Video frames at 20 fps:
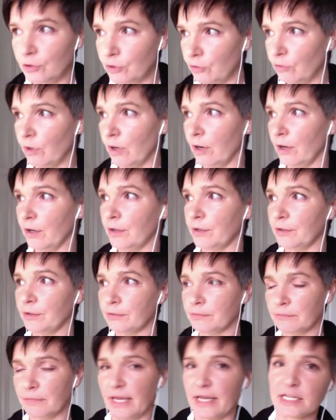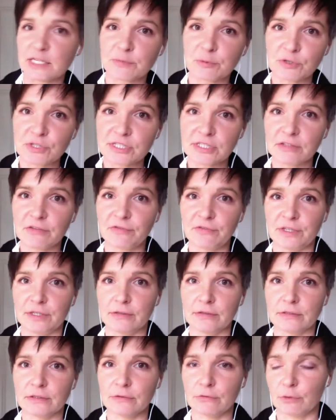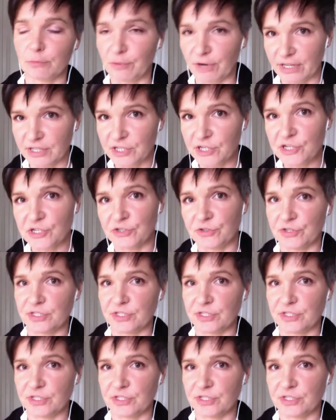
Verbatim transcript: experts in the field, who are practitioners in the field,